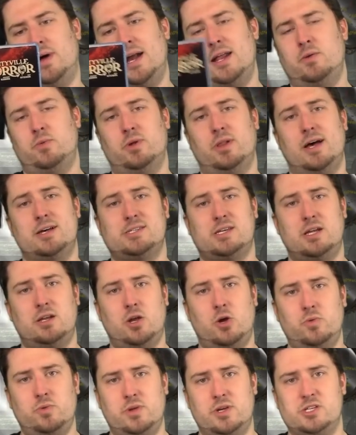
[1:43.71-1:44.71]
I didn't realize I didn't
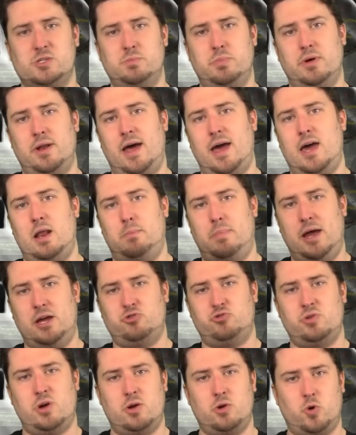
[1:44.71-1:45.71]
own this, but I had a
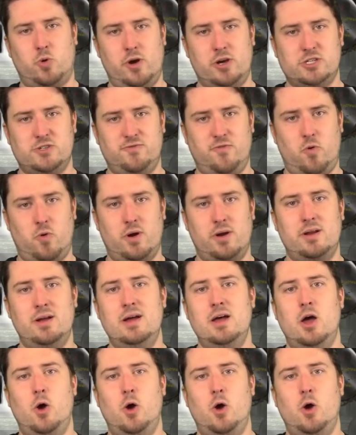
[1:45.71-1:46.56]
Patreon request for it,